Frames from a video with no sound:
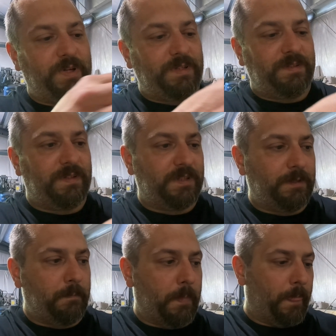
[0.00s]
but
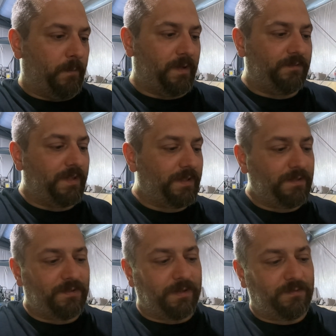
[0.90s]
what I've
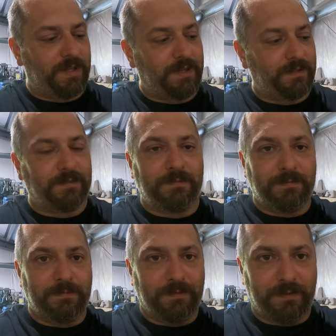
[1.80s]
done is I've taken
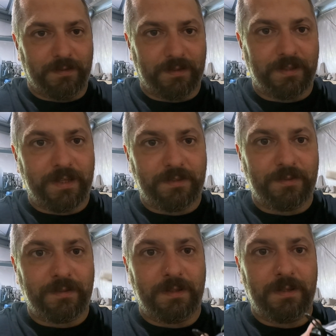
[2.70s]
the
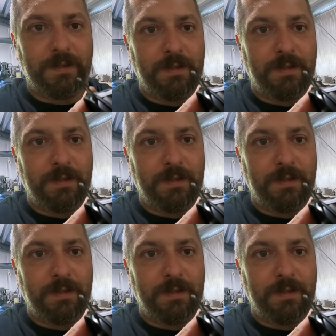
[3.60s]
connector,